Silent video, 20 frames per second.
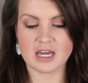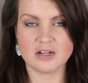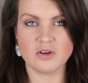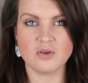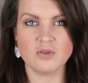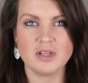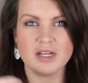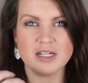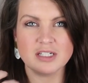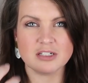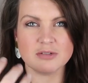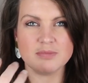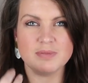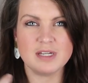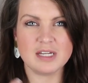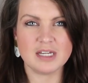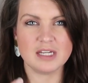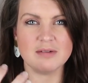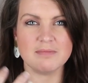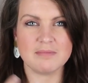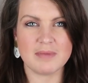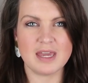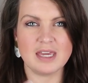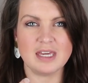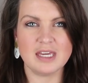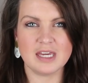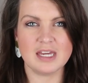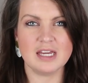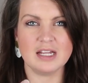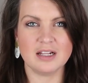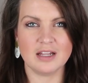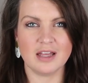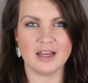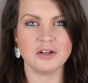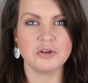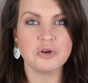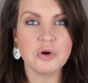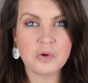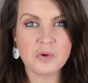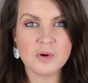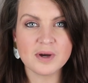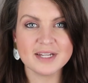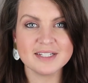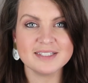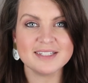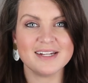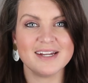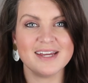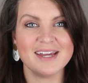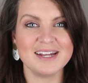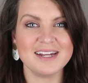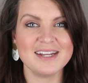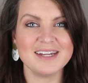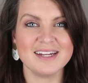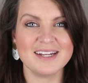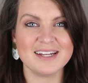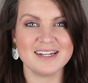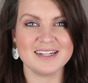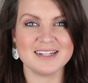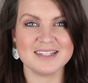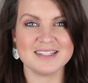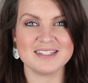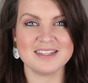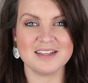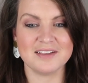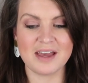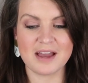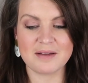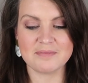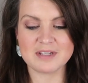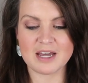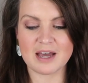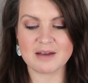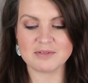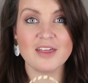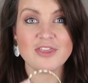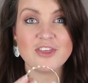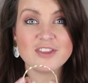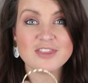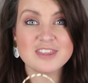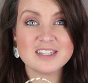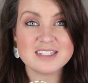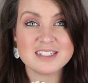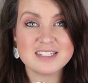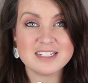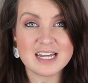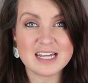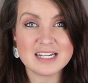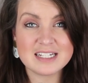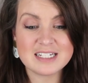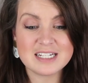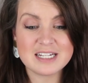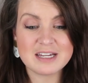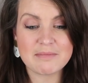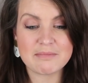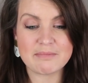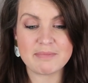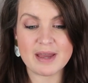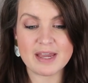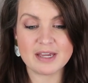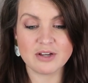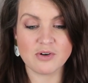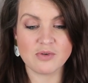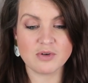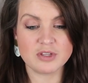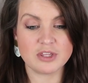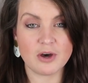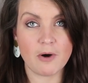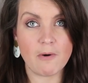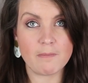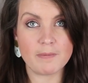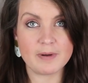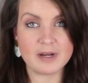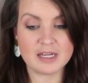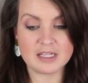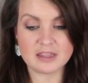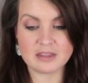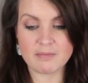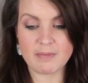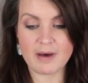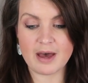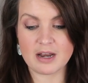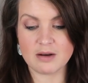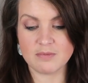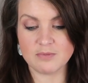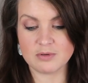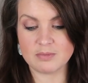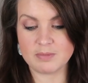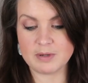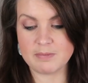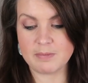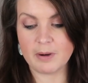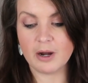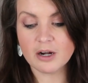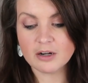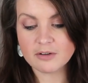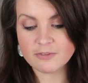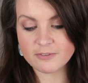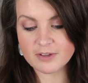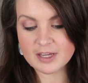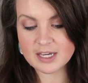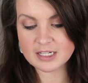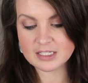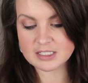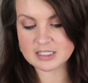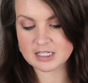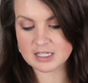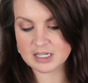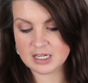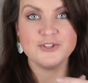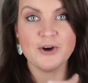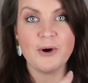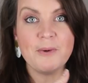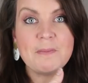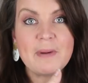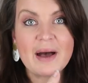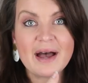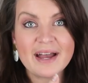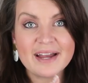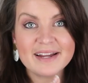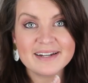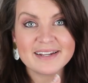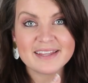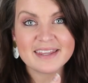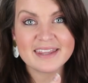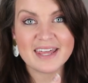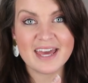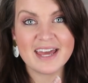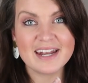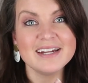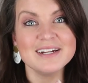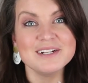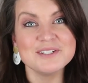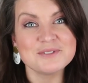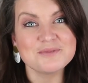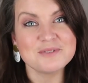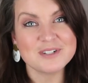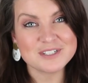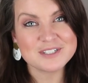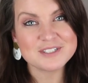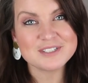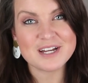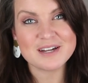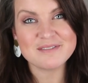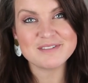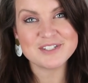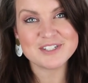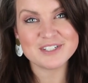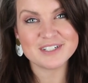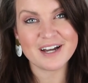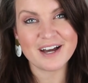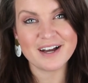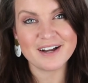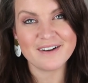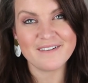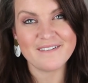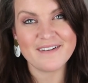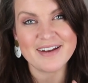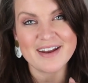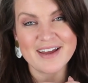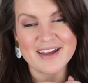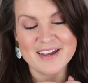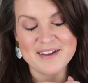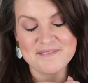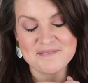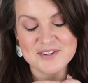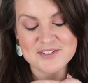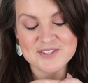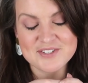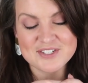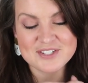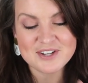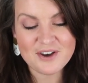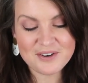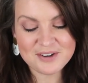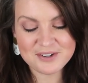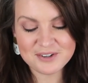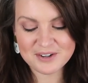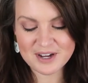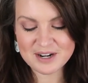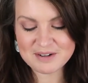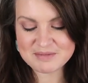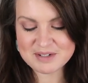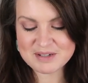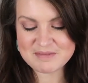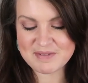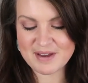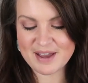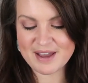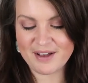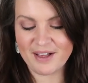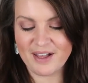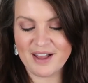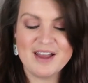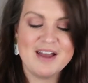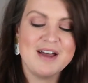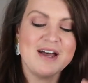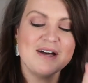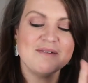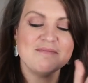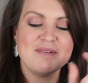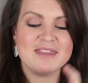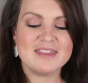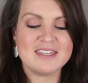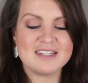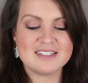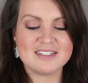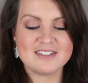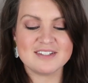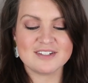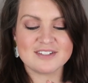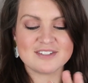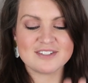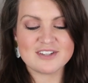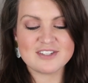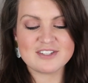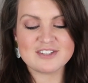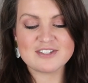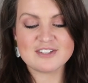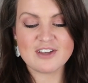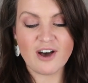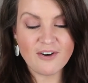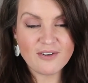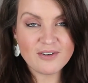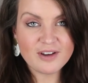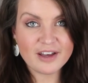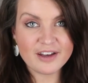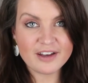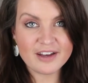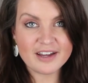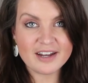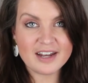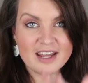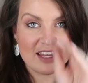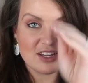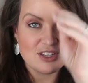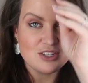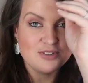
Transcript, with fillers: I don't like to be making like noise and hitting it against the laptop. I thought this dainty bangle with the opening at the bottom would be perfect. Don't mind that it is wintertime in Chicago and I am so incredibly pale, but this looks so good.